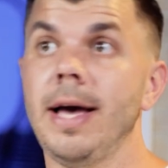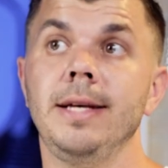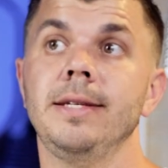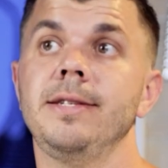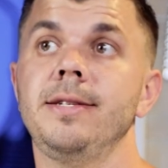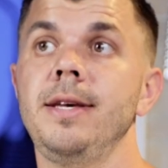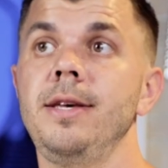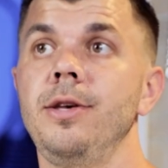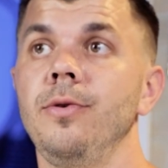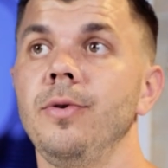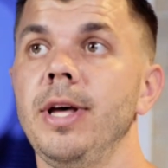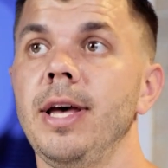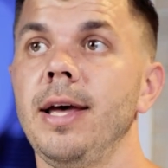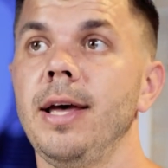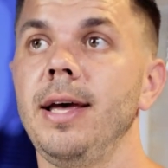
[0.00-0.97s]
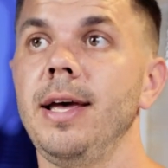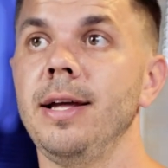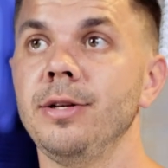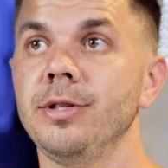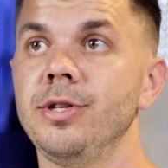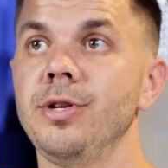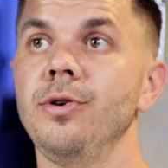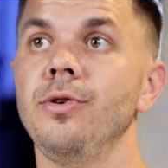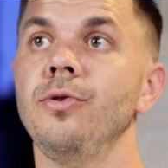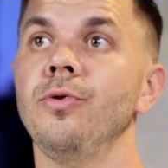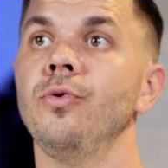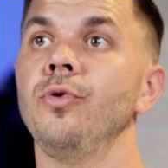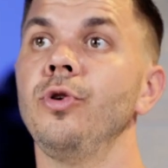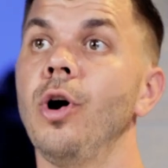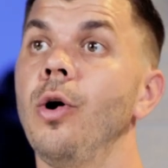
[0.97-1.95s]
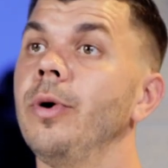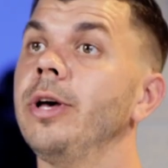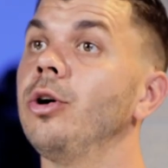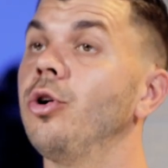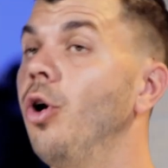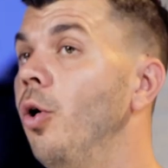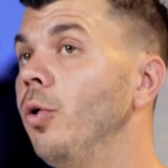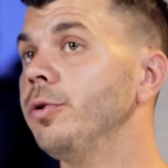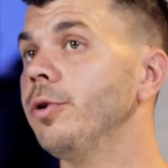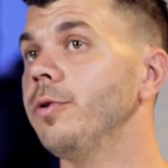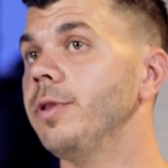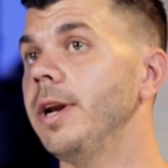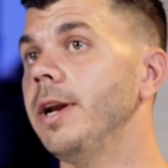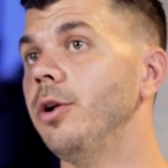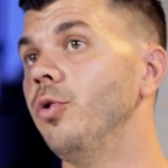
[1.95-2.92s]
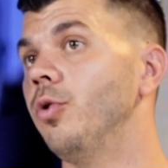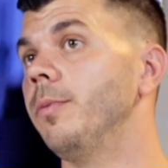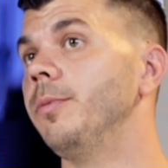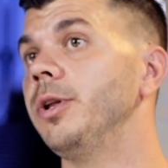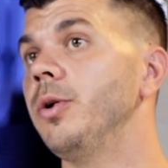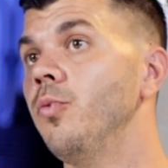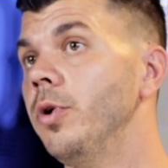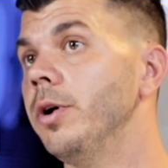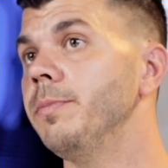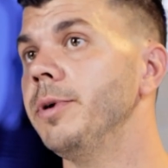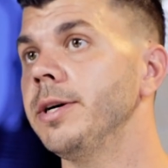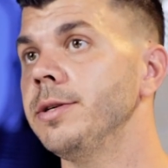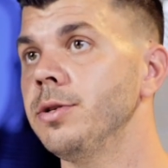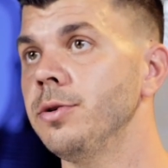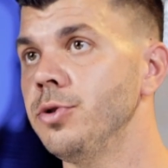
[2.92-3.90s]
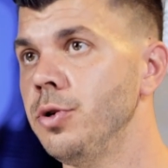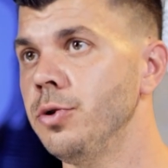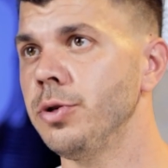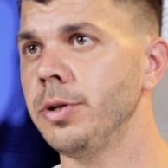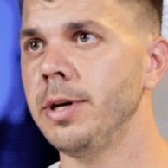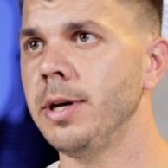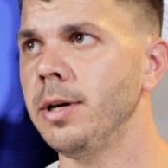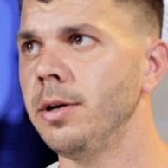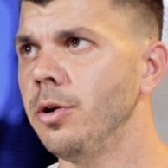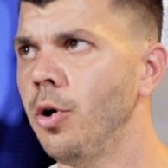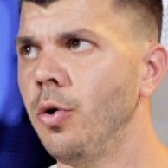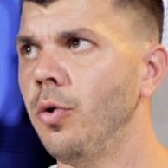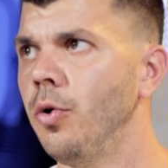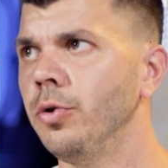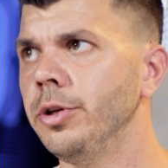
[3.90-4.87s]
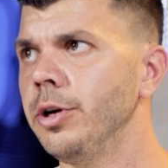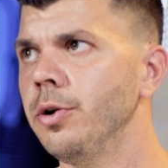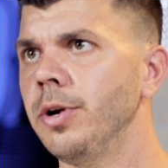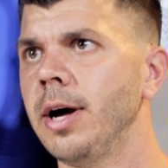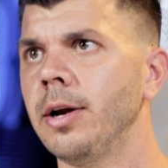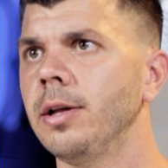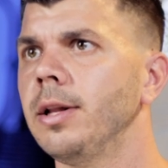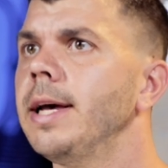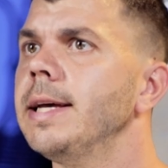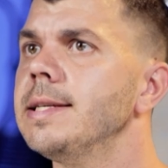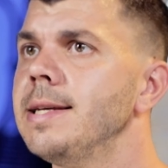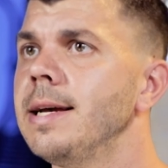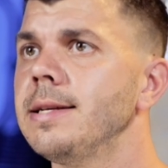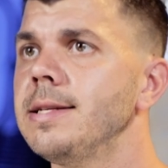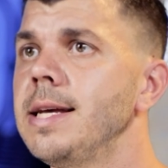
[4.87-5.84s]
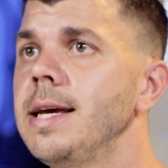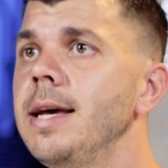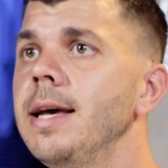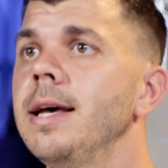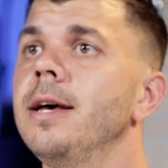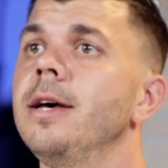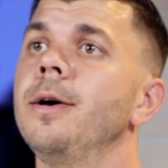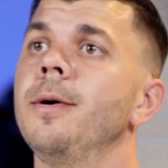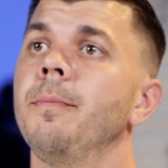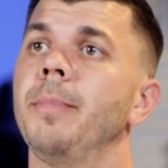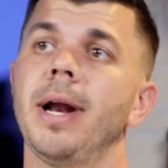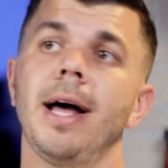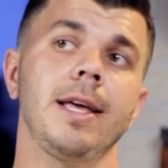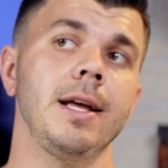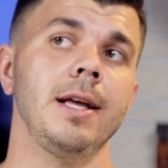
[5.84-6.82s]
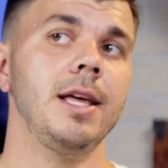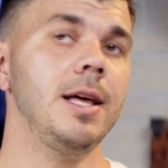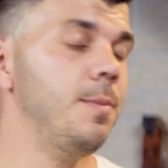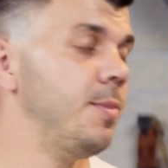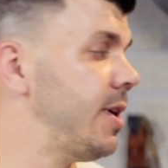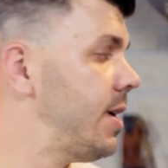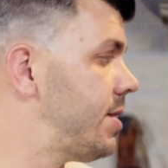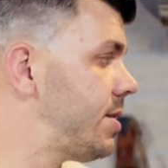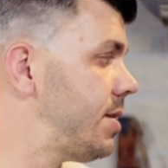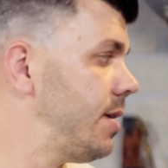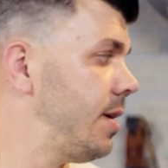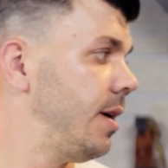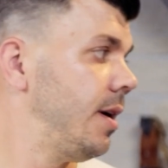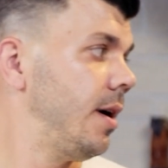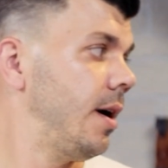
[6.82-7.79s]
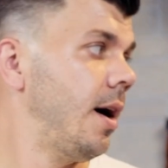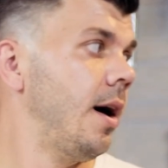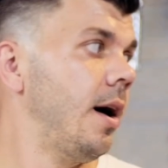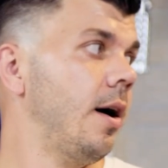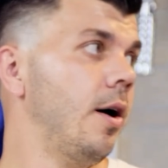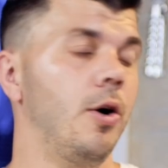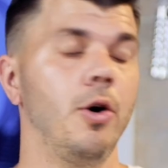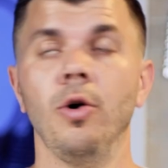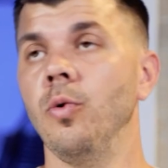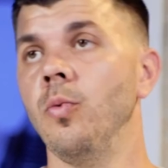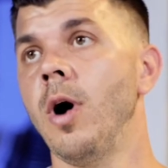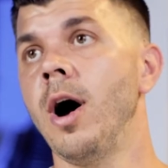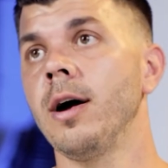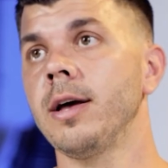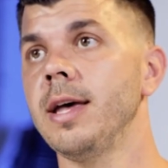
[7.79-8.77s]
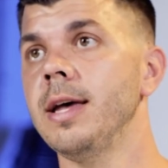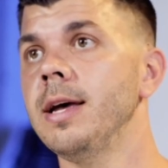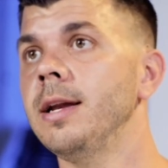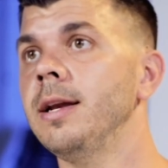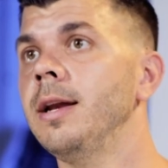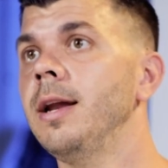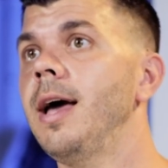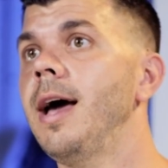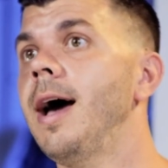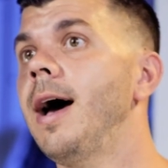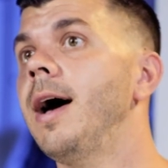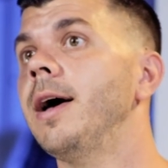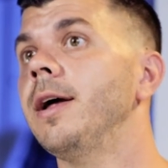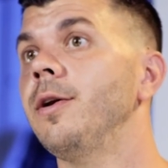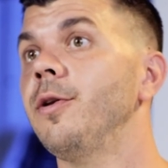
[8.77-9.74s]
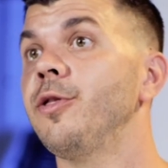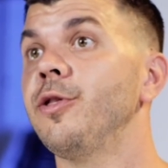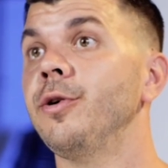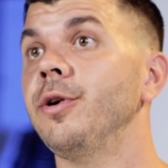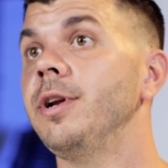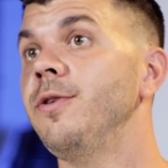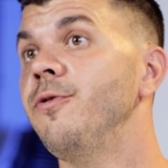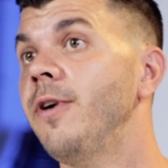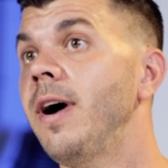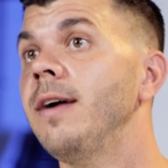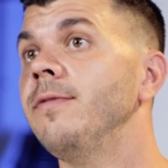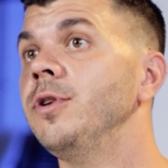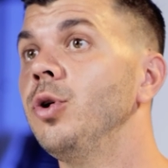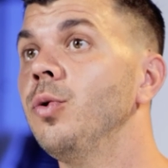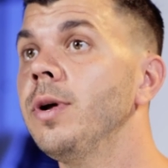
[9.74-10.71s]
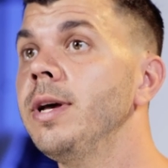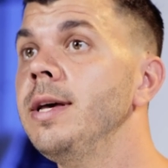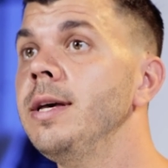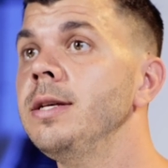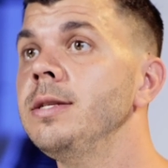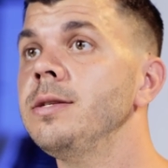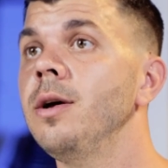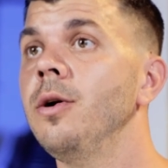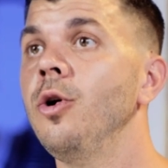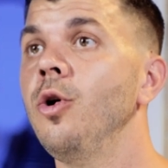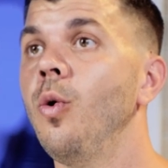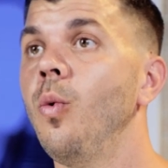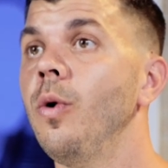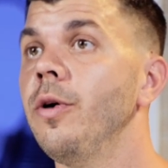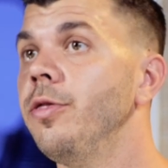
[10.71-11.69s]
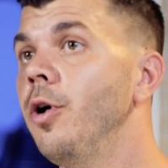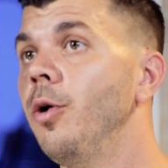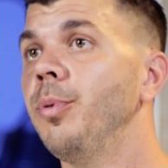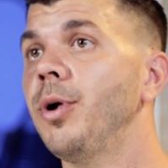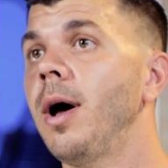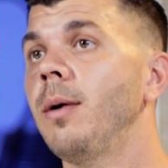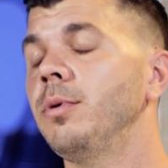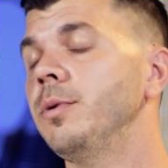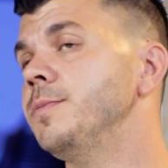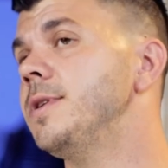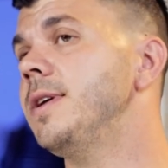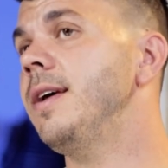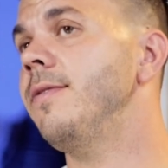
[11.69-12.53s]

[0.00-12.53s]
AC unit into going colder than it normally would because those usually go only go down to like 60. But I can keep this uh, whole walk-in at 35 degrees with no problems,